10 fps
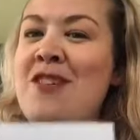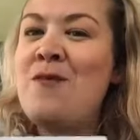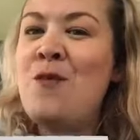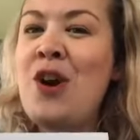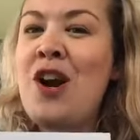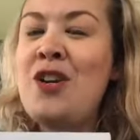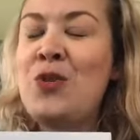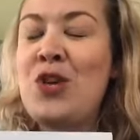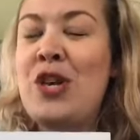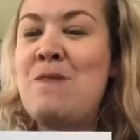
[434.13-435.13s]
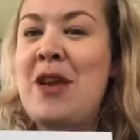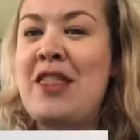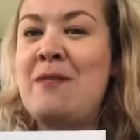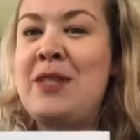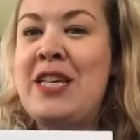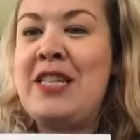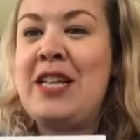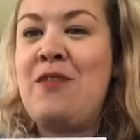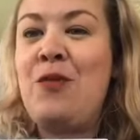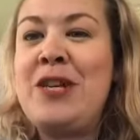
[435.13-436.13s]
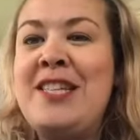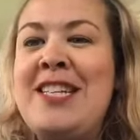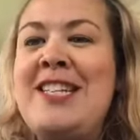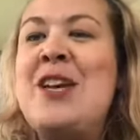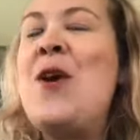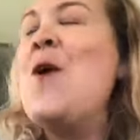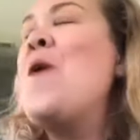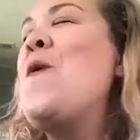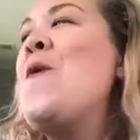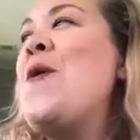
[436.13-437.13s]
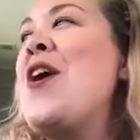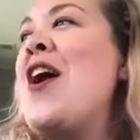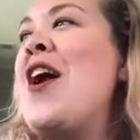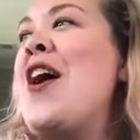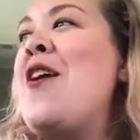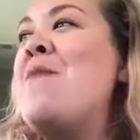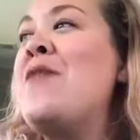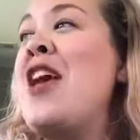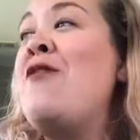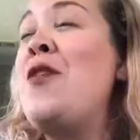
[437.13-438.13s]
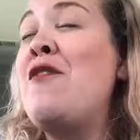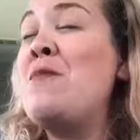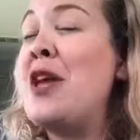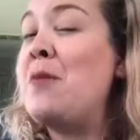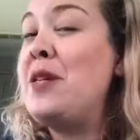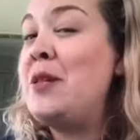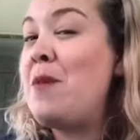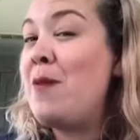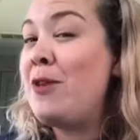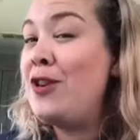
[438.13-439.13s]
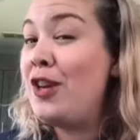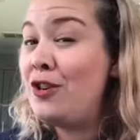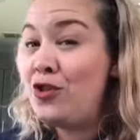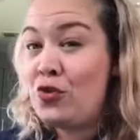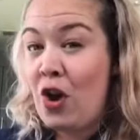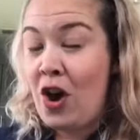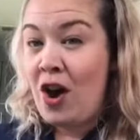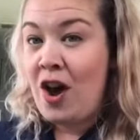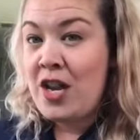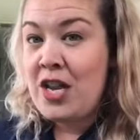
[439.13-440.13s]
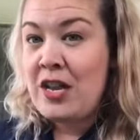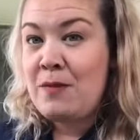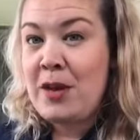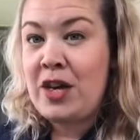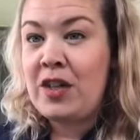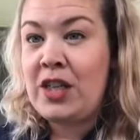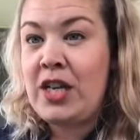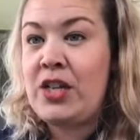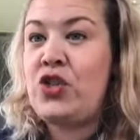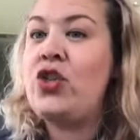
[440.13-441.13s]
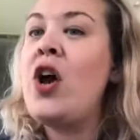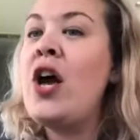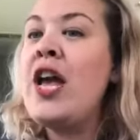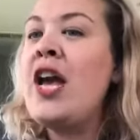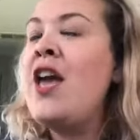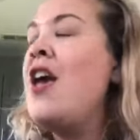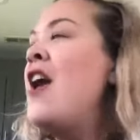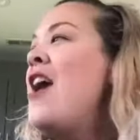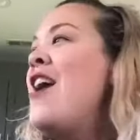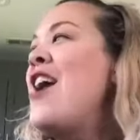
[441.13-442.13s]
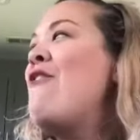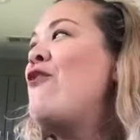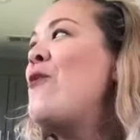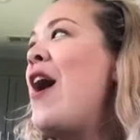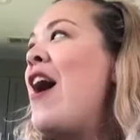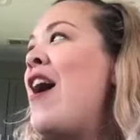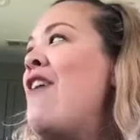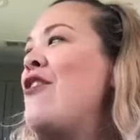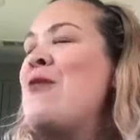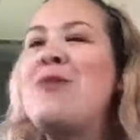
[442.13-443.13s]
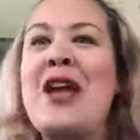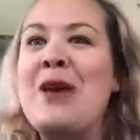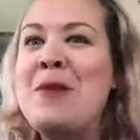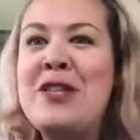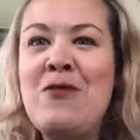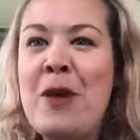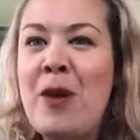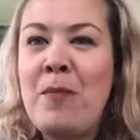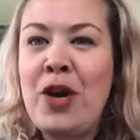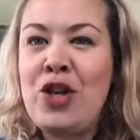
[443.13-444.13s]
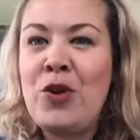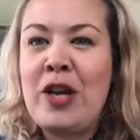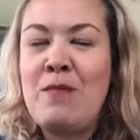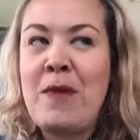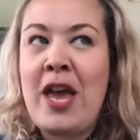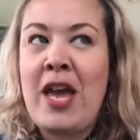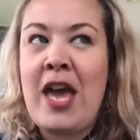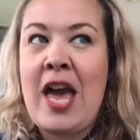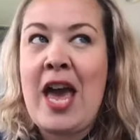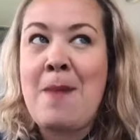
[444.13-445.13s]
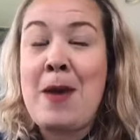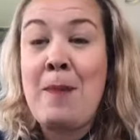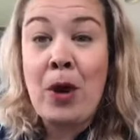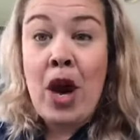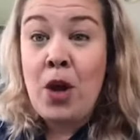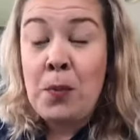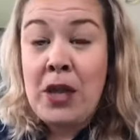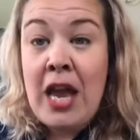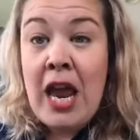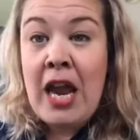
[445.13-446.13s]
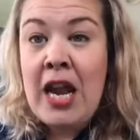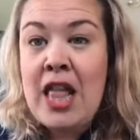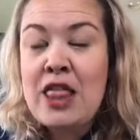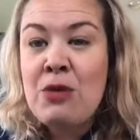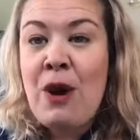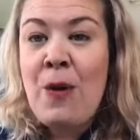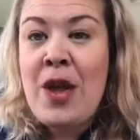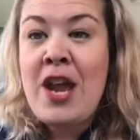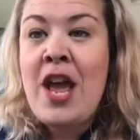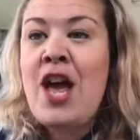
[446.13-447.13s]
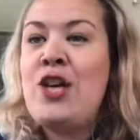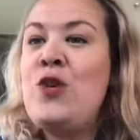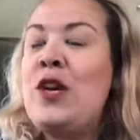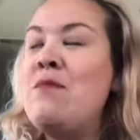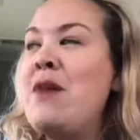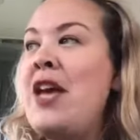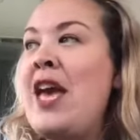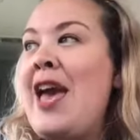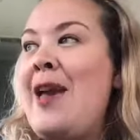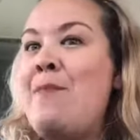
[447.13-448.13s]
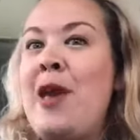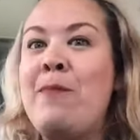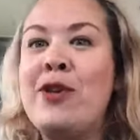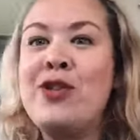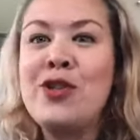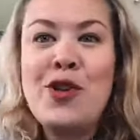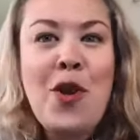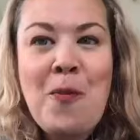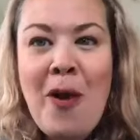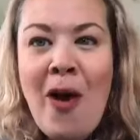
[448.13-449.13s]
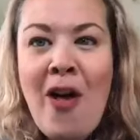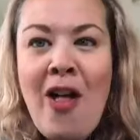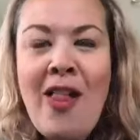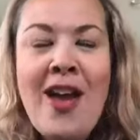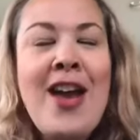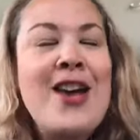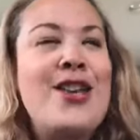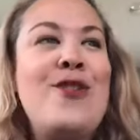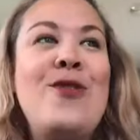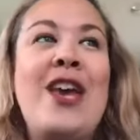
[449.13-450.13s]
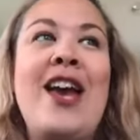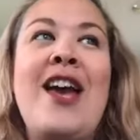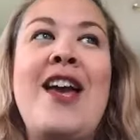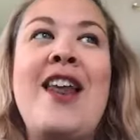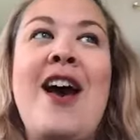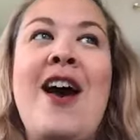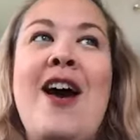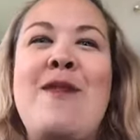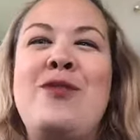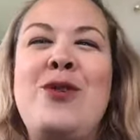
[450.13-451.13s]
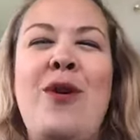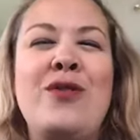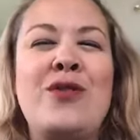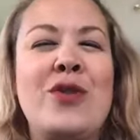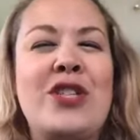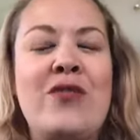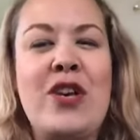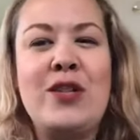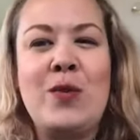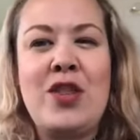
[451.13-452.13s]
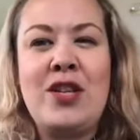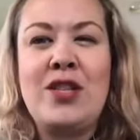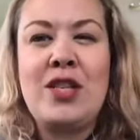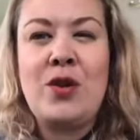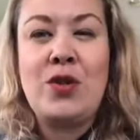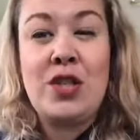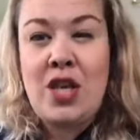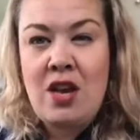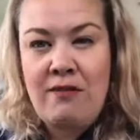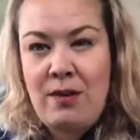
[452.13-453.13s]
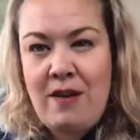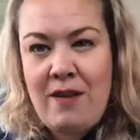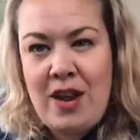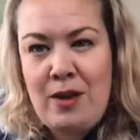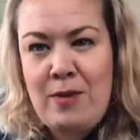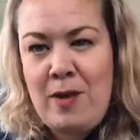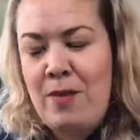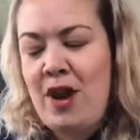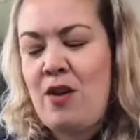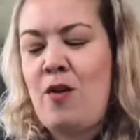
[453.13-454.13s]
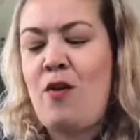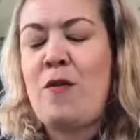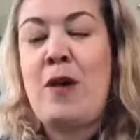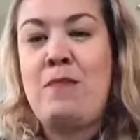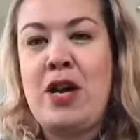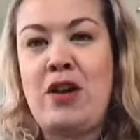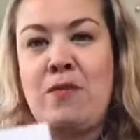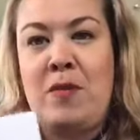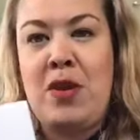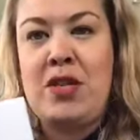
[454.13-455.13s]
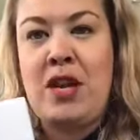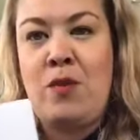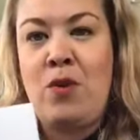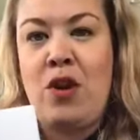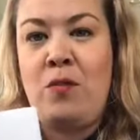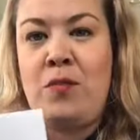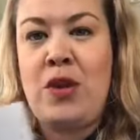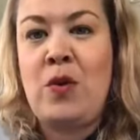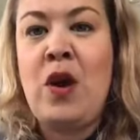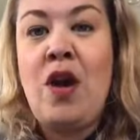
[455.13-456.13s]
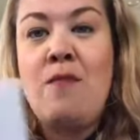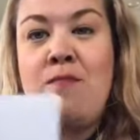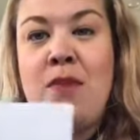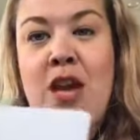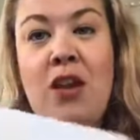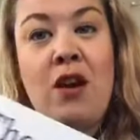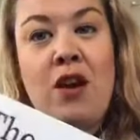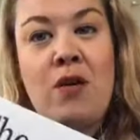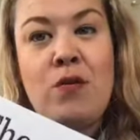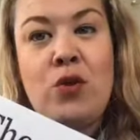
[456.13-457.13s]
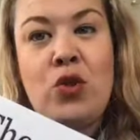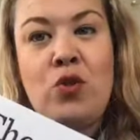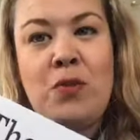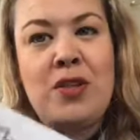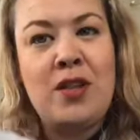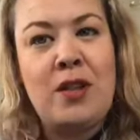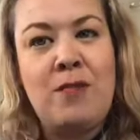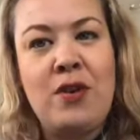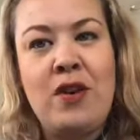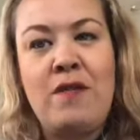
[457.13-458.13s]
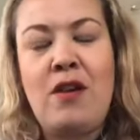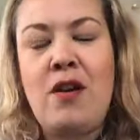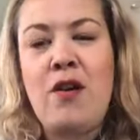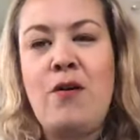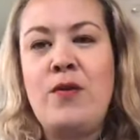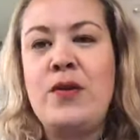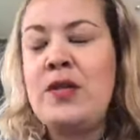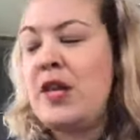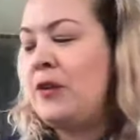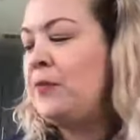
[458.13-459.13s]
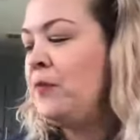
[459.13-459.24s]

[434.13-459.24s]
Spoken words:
words, or you can make them say silly voices, or if you have a blank piece of paper, you can draw on it and make a really nice drawing. If you have a blank piece of paper, you can make a paper airplane and throw it. You can make a paper snowball. You can do all sorts of things with it. So see if you have any paper at home. I bet your mommy and daddy will help you make your own super silly book of their own. So